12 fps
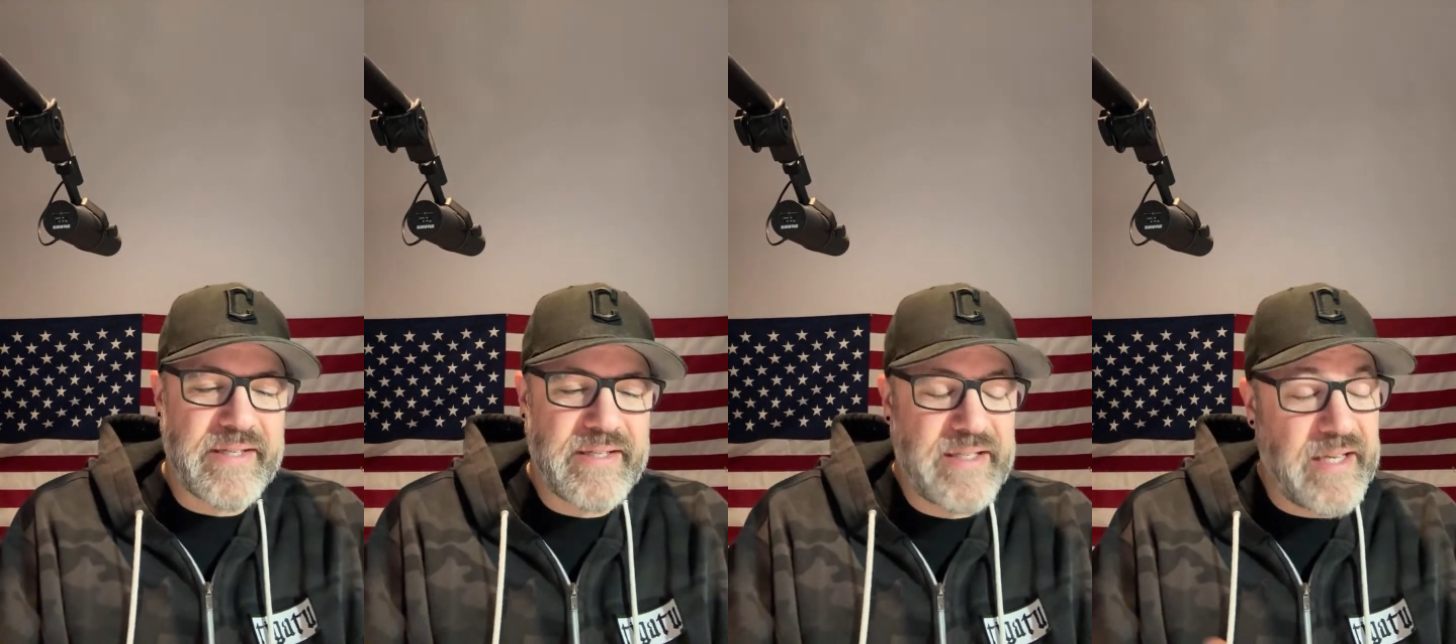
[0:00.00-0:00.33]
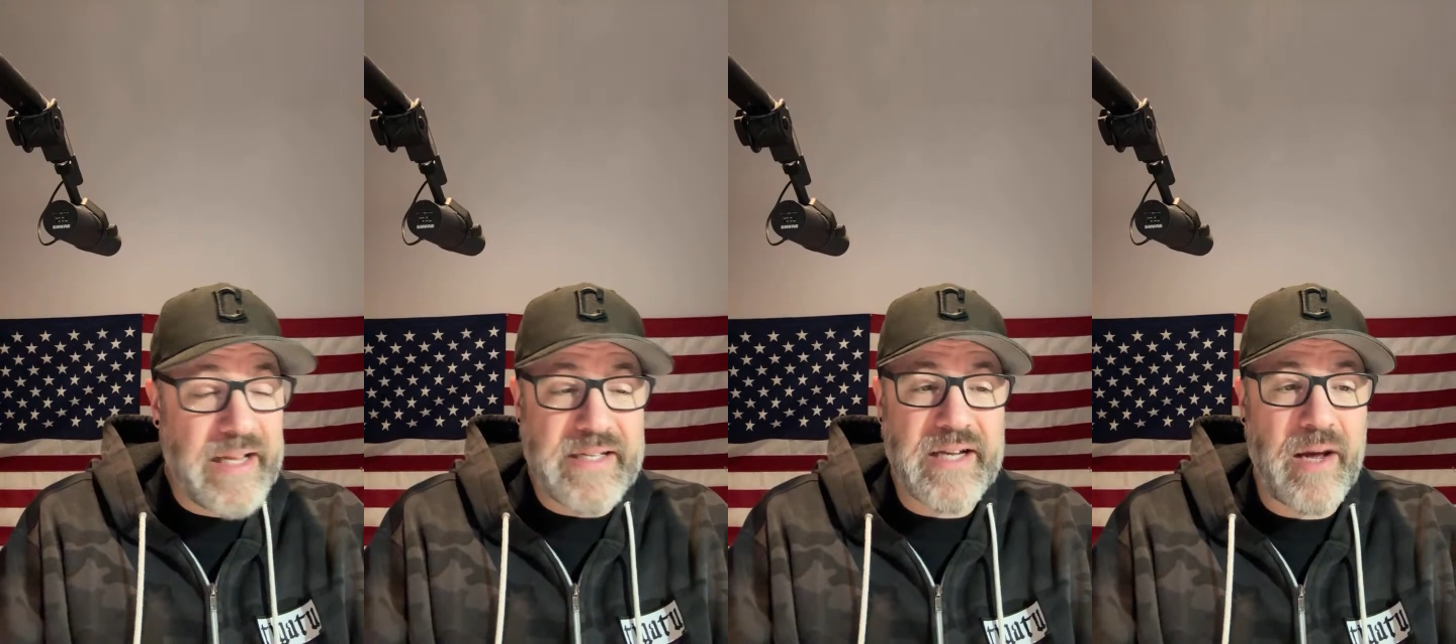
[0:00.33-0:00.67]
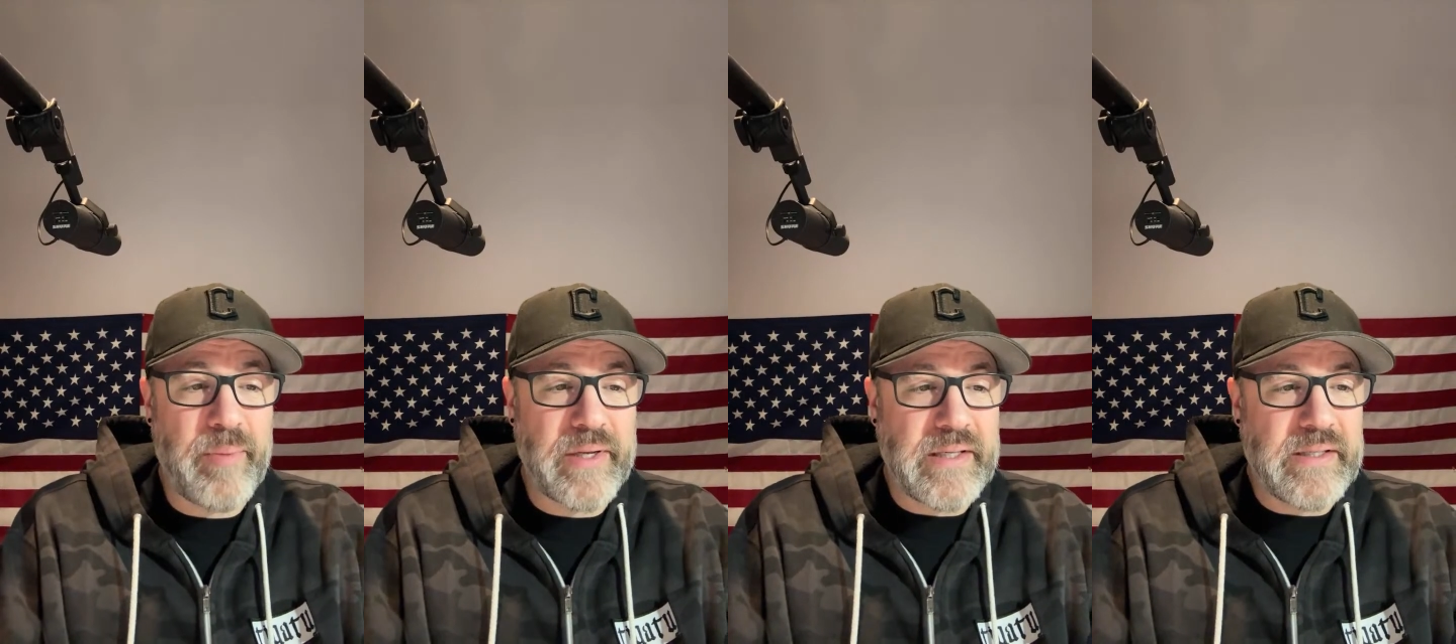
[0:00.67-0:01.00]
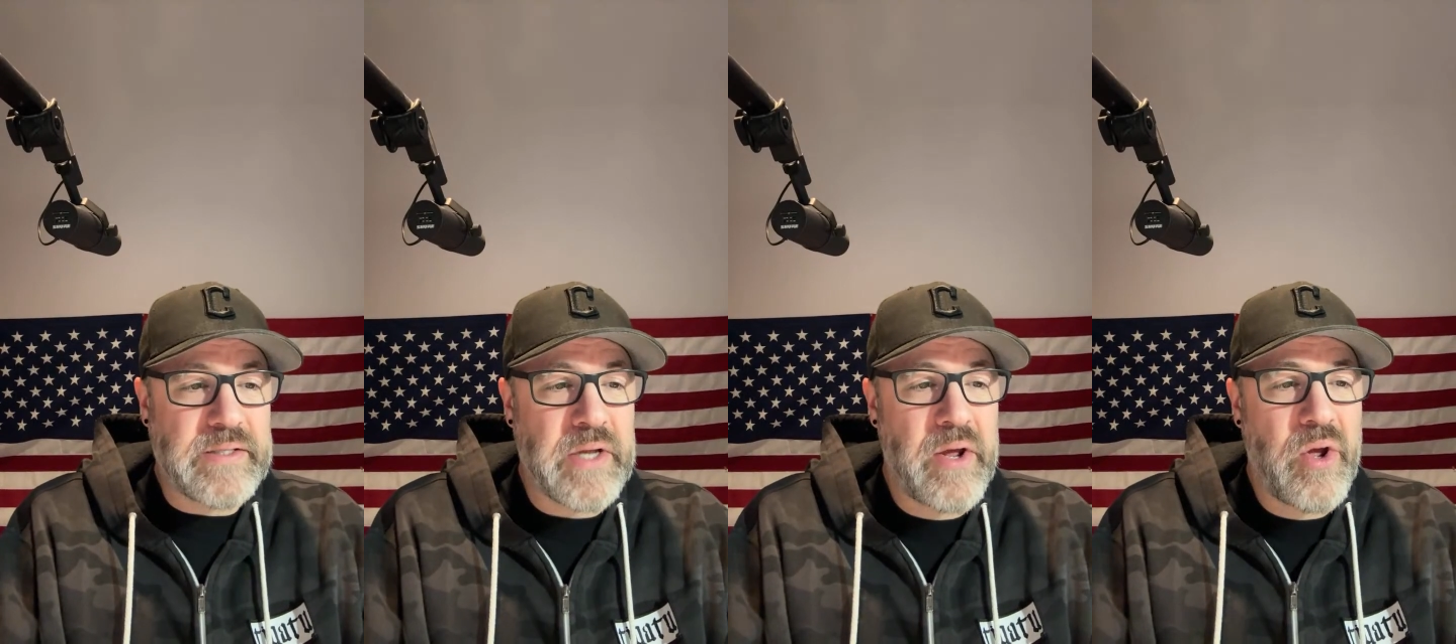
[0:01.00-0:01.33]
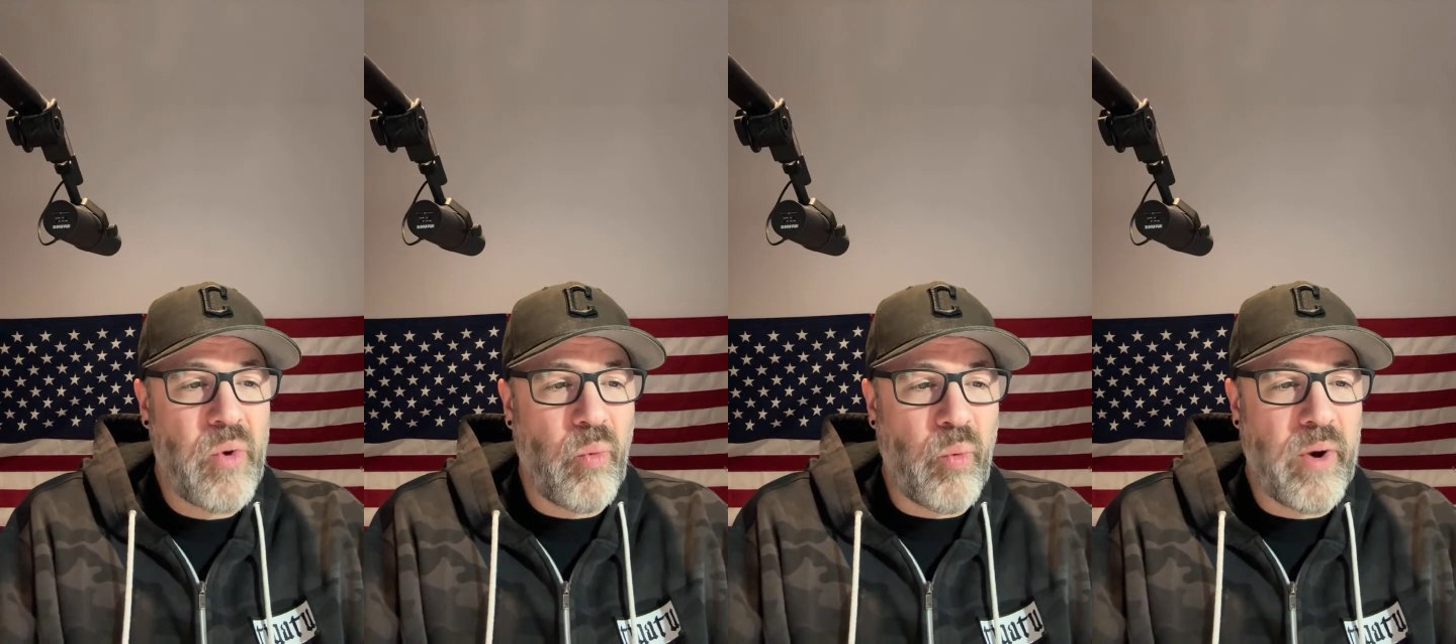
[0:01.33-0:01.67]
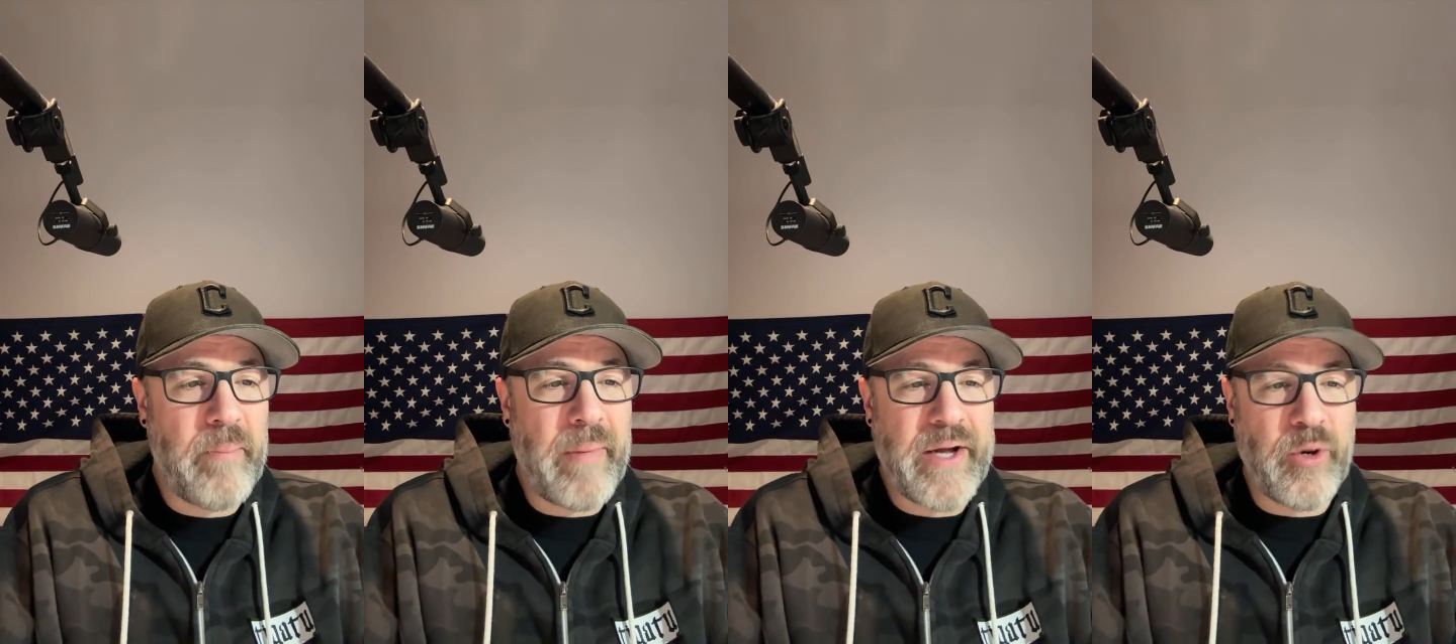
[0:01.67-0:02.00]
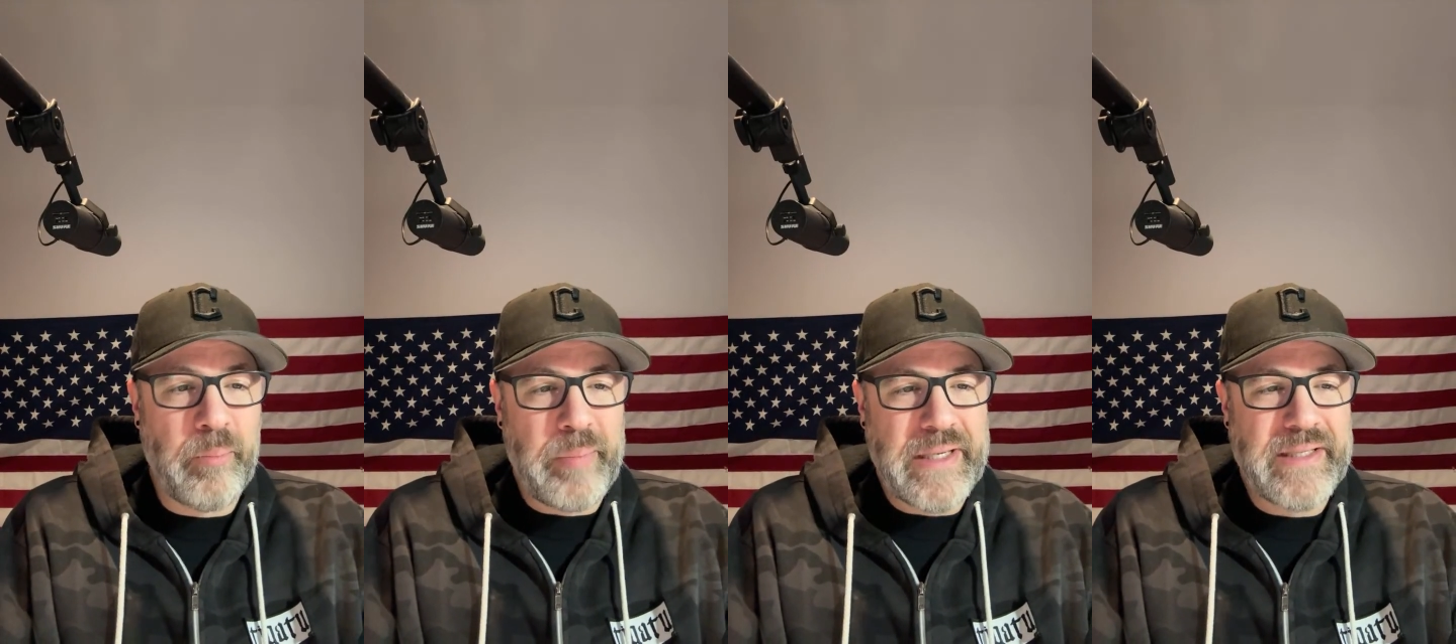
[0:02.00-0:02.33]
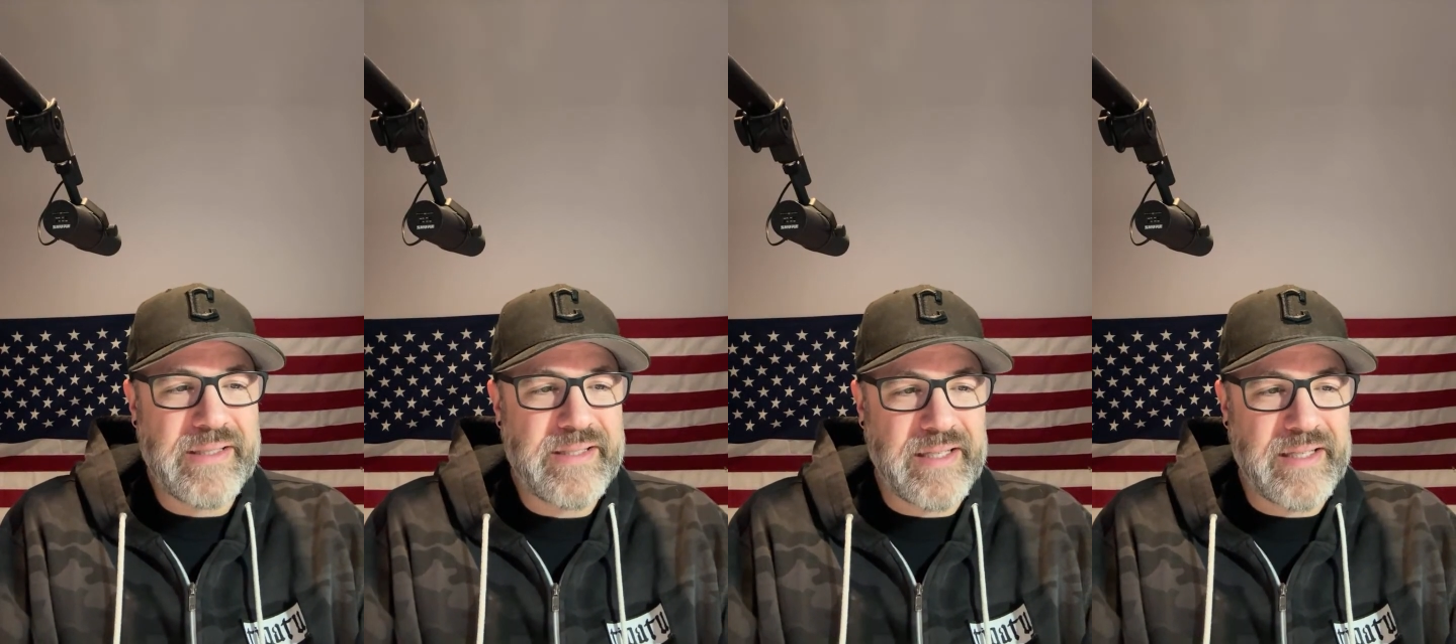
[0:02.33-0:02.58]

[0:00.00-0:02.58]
Today's topic is what my obedience